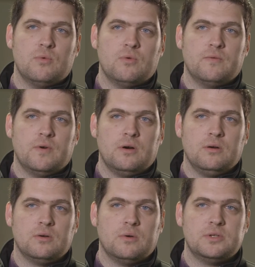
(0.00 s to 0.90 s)
more of our
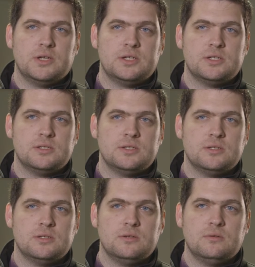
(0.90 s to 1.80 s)
quotations
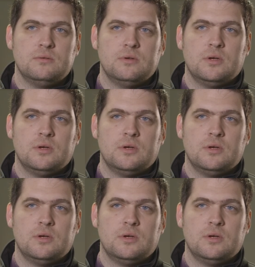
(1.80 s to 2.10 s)
into